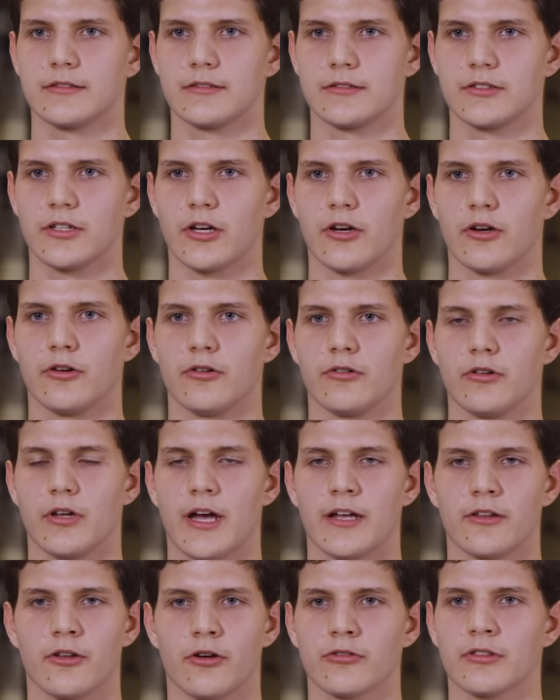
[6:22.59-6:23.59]
So
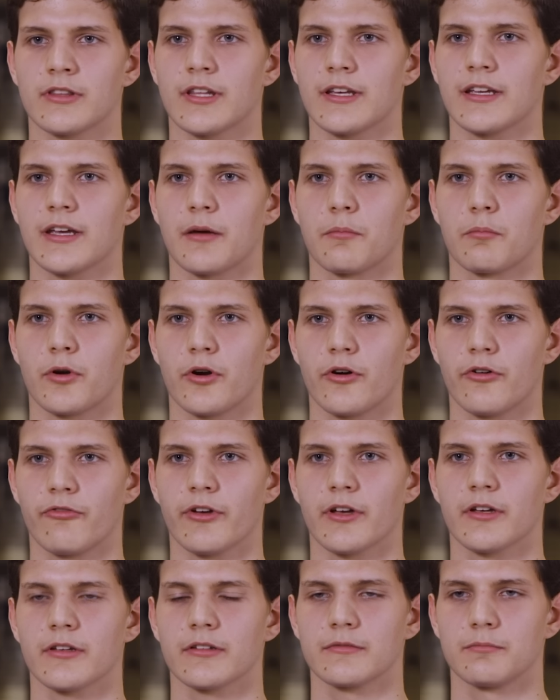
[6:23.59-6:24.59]
I don't think I'm
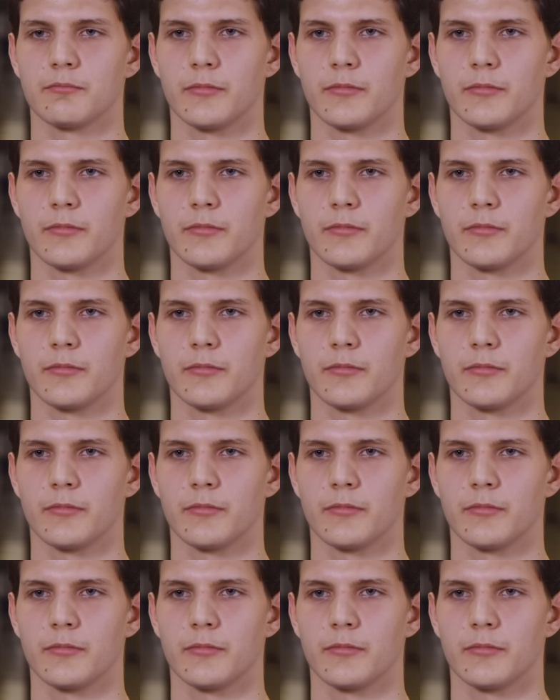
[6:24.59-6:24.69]
perfect,